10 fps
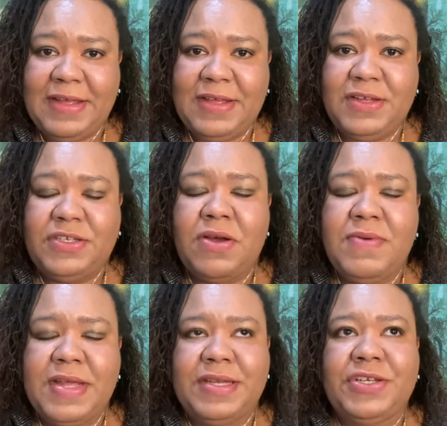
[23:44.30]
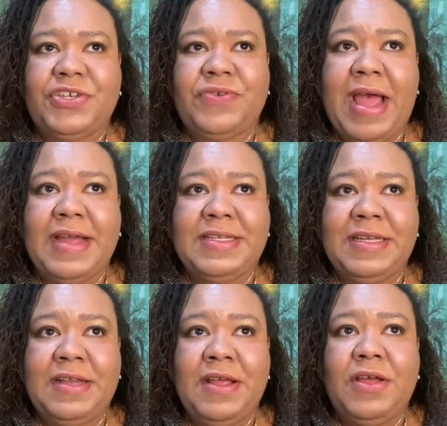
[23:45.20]
Don't get
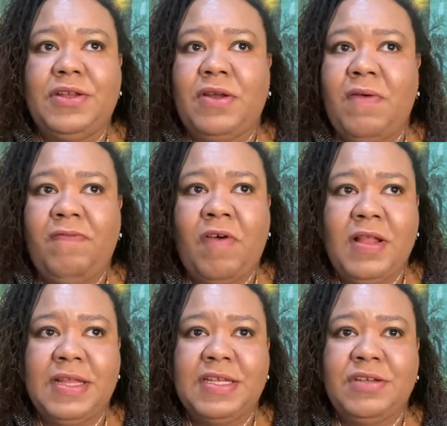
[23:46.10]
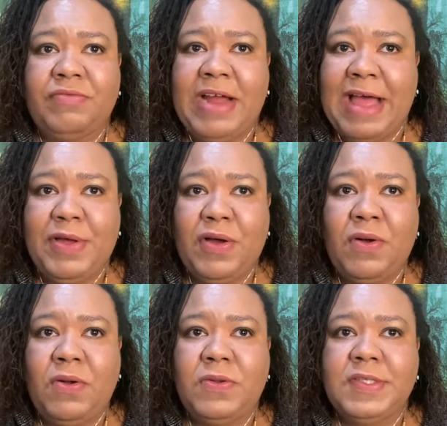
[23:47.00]
distracted. Don't fall into rabbit
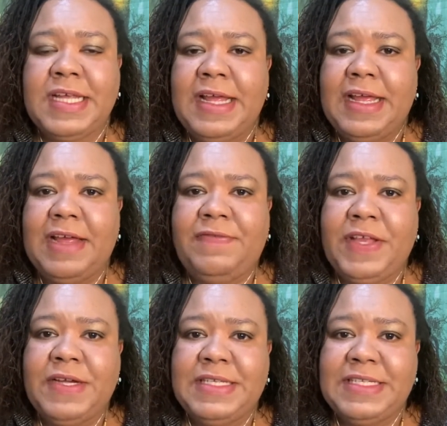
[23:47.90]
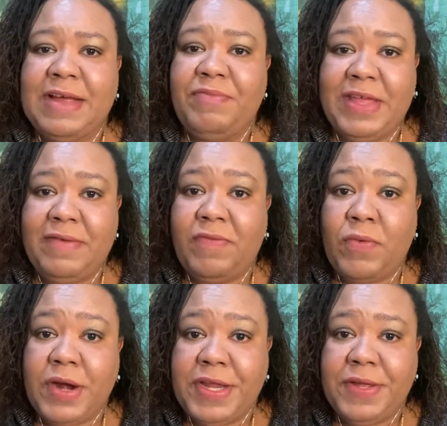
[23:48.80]
holes. If there is something
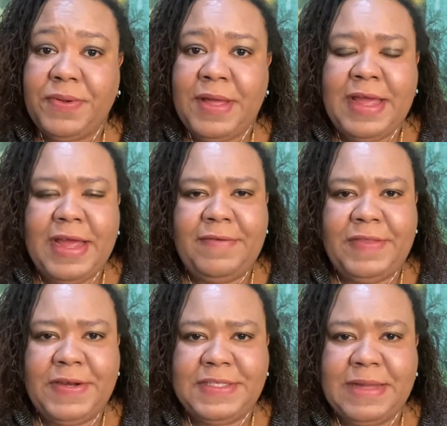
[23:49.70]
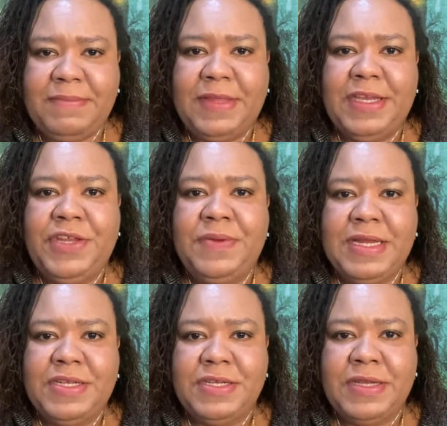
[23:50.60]
for you, if there's something you need
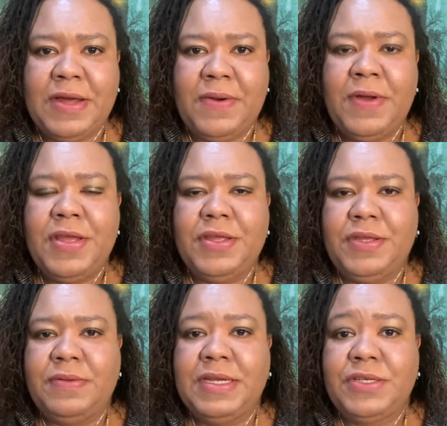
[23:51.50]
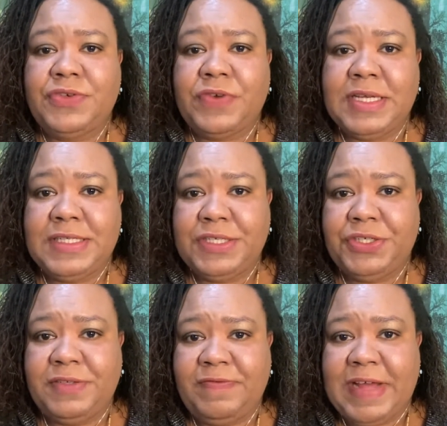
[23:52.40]
to know, you need to trust that your
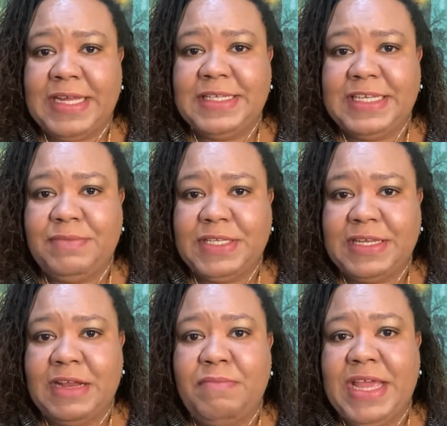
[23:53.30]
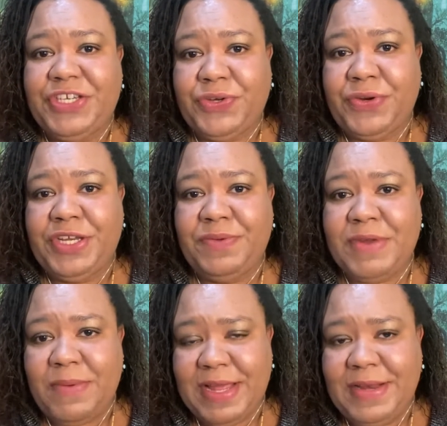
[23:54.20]
divine team is going to make sure you
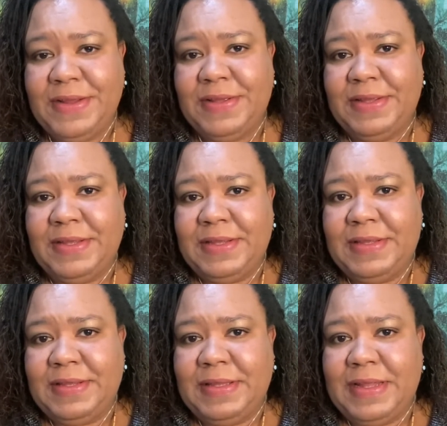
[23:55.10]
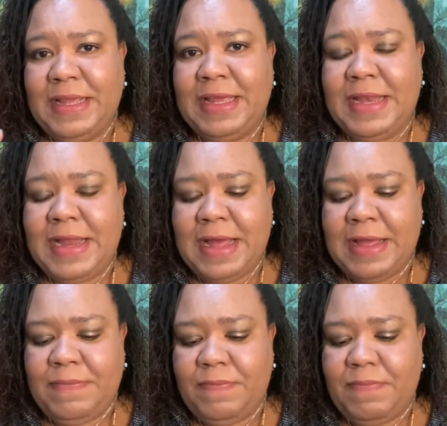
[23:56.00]
know it.
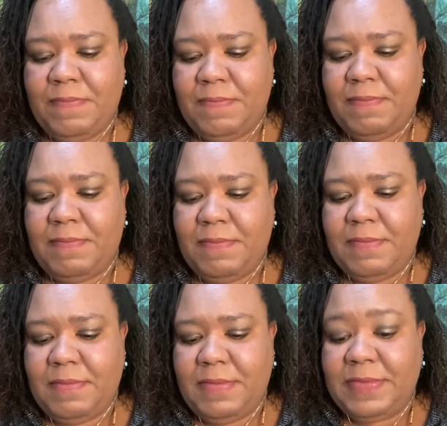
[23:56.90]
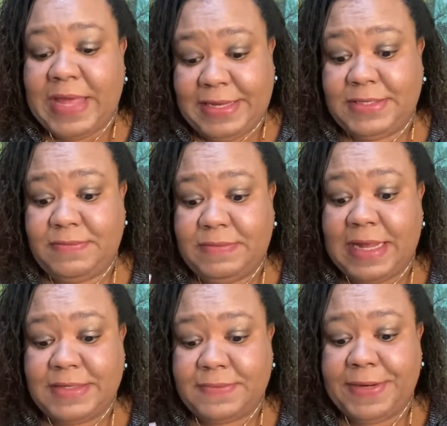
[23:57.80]
And
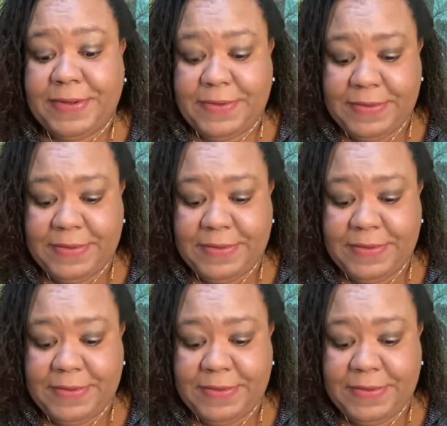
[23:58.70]
that's real.